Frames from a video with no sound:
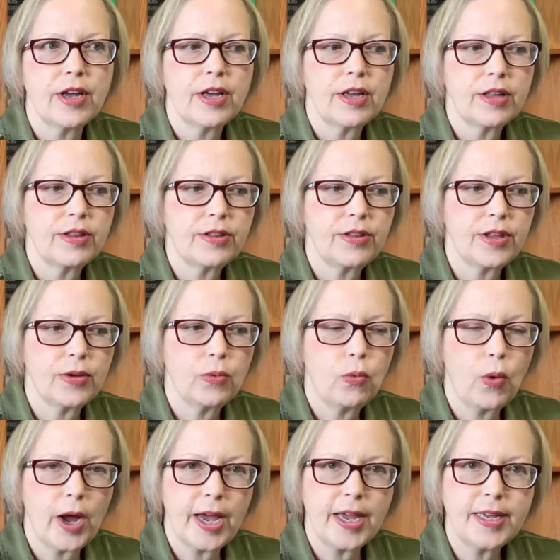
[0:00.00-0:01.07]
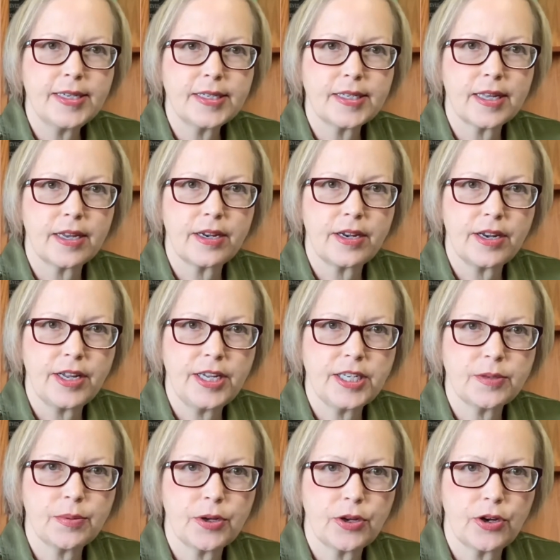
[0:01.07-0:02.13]
the ways that an
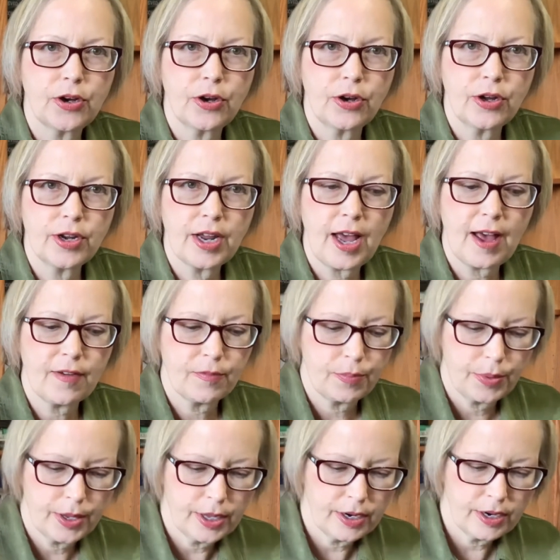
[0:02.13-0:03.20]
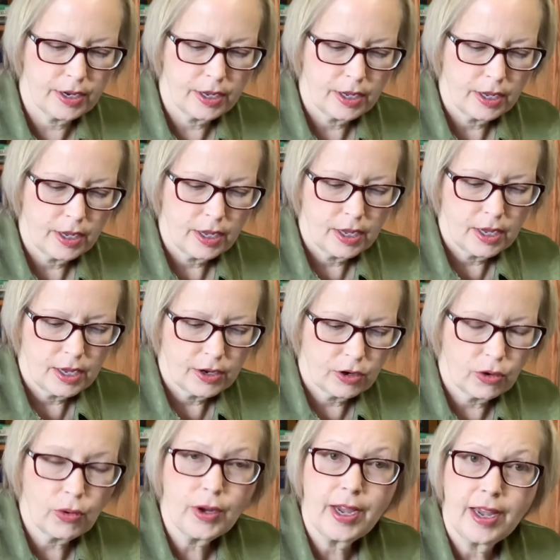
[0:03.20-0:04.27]
easement could have been
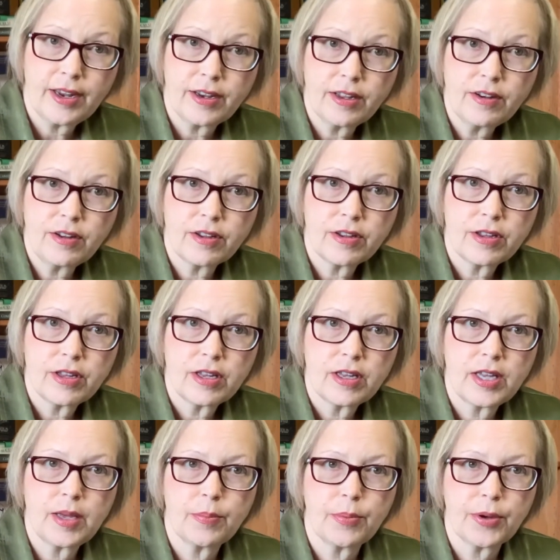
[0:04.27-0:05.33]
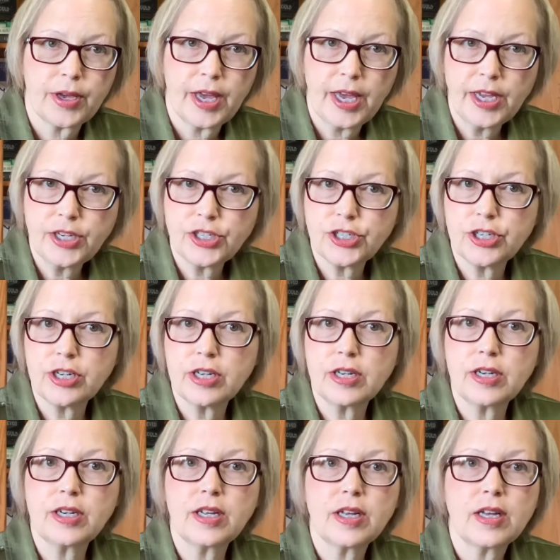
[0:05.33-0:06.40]
created: implication,
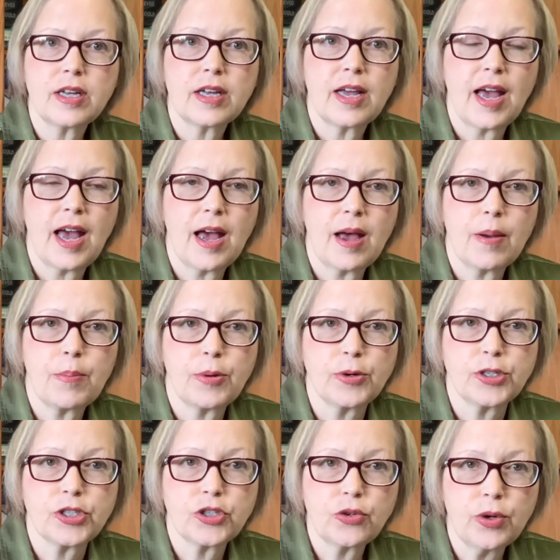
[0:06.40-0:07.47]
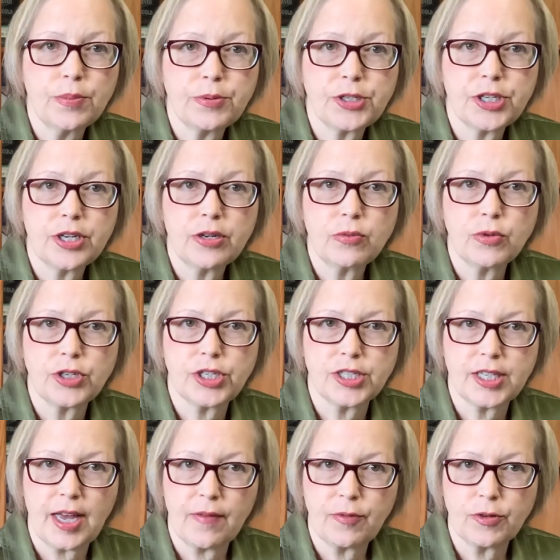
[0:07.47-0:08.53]
prescription, which is
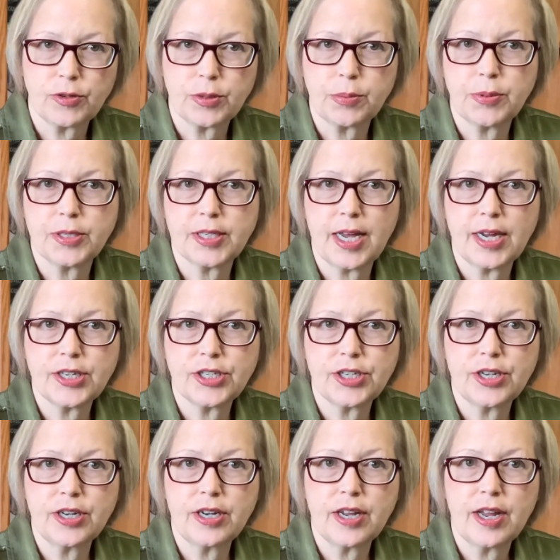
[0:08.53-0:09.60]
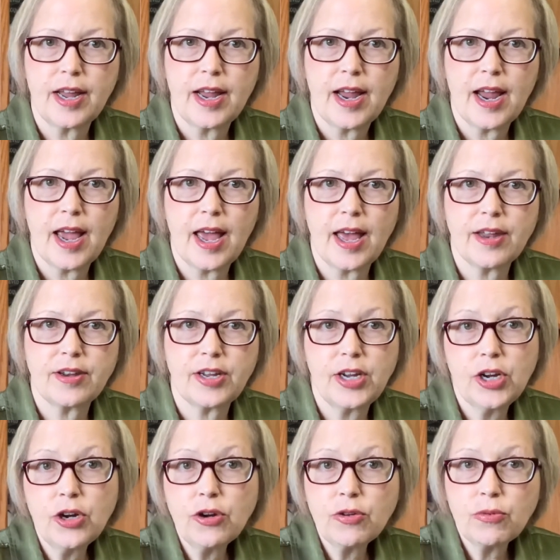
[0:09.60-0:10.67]
adverse possession. And
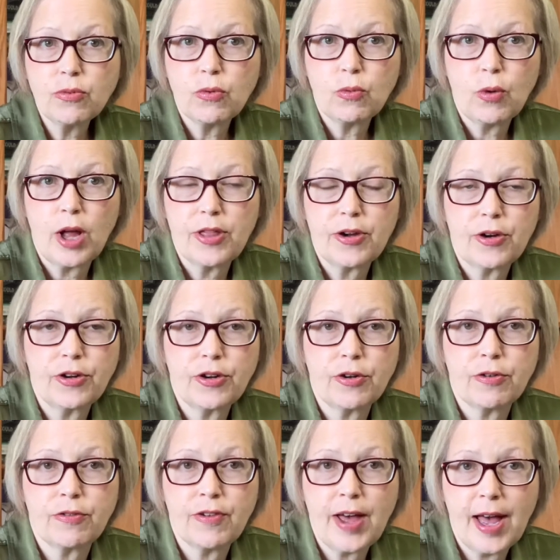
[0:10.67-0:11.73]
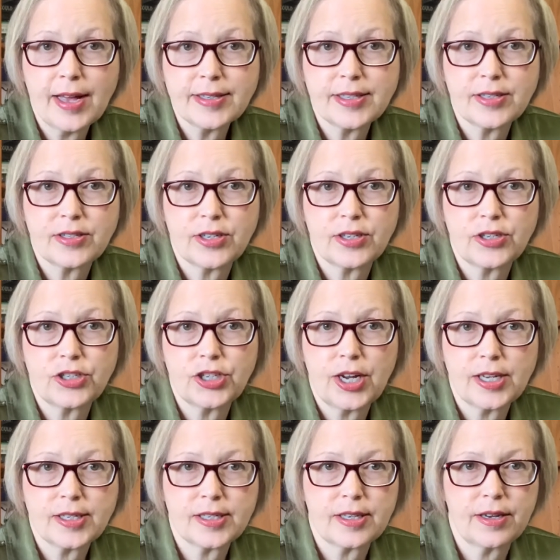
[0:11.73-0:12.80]
here, while there are no facts that
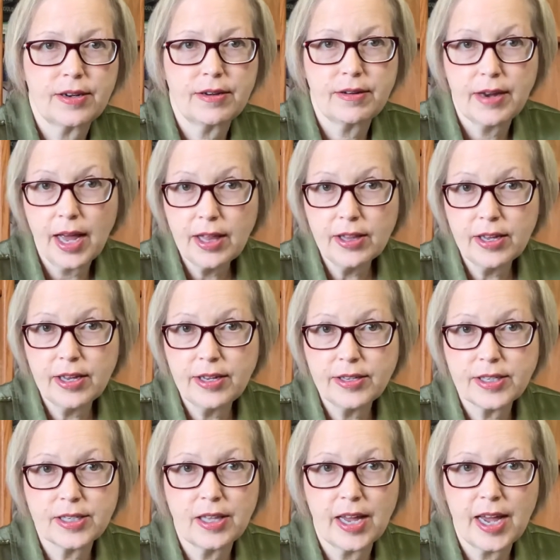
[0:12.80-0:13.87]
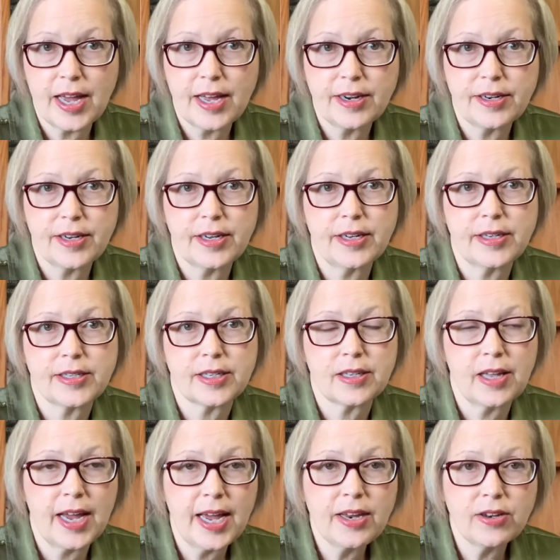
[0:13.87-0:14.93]
suggest that Nellie's land is
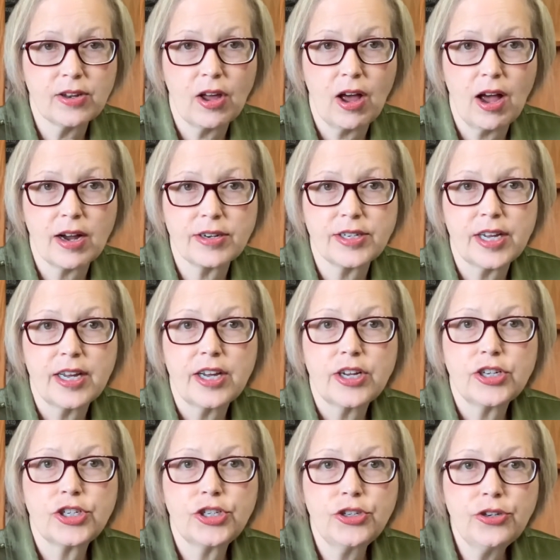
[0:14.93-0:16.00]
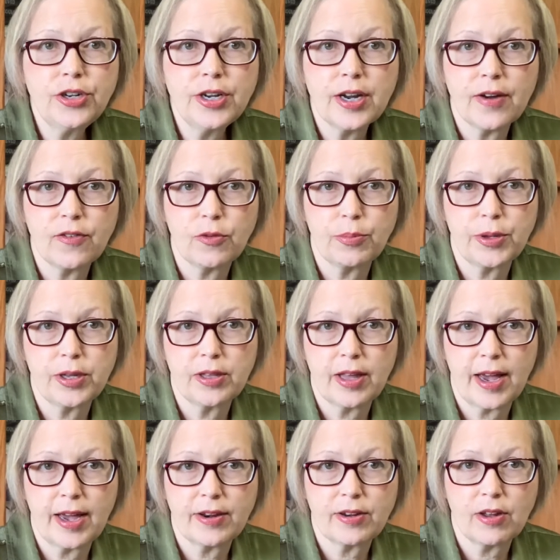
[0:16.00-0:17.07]
landlocked, should it ever be
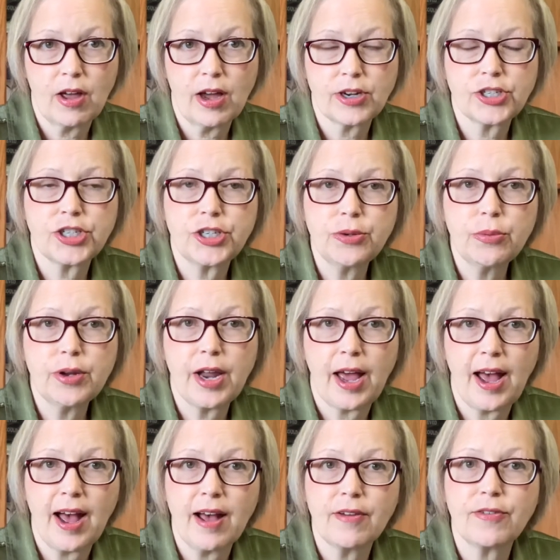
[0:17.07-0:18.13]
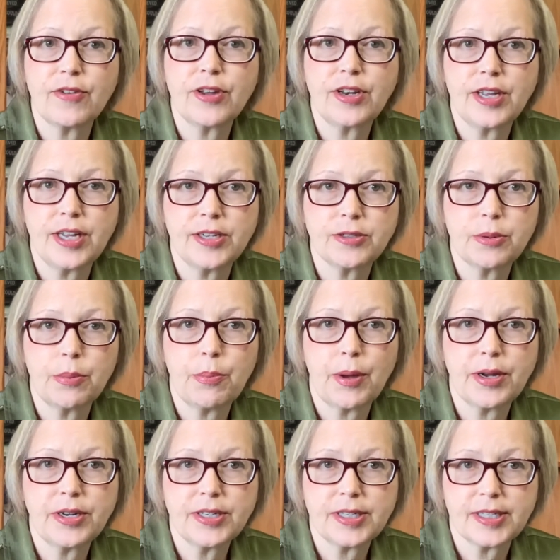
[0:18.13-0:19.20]
landlocked, she would have an easement by
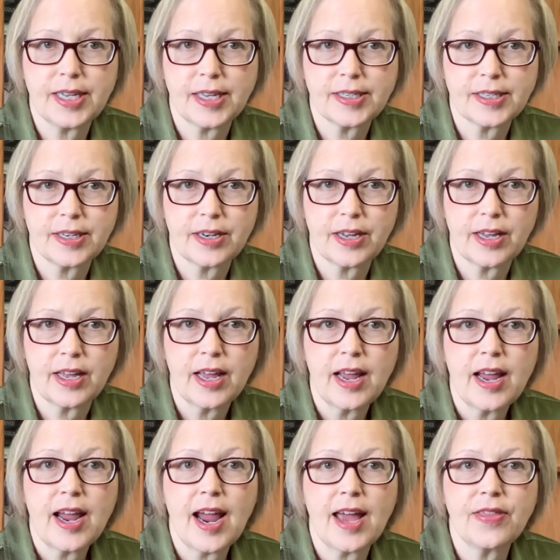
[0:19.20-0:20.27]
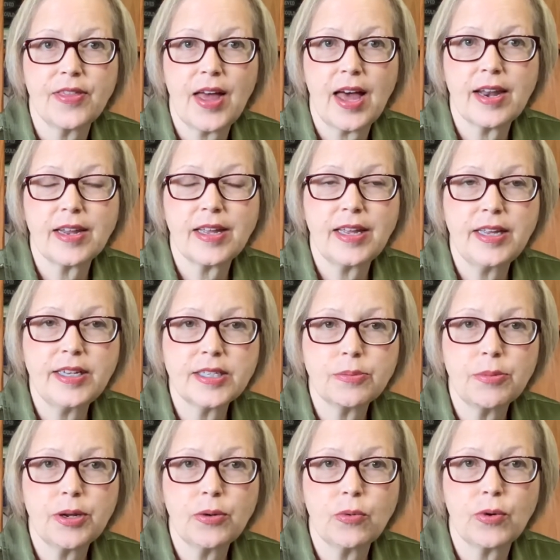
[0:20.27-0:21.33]
necessity, and that
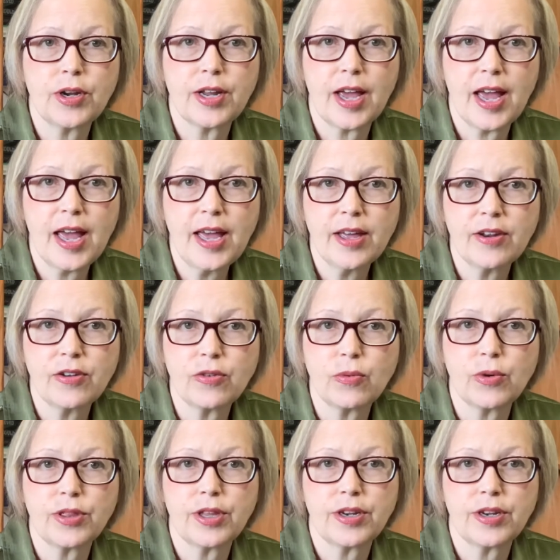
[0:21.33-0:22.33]
easement would end when the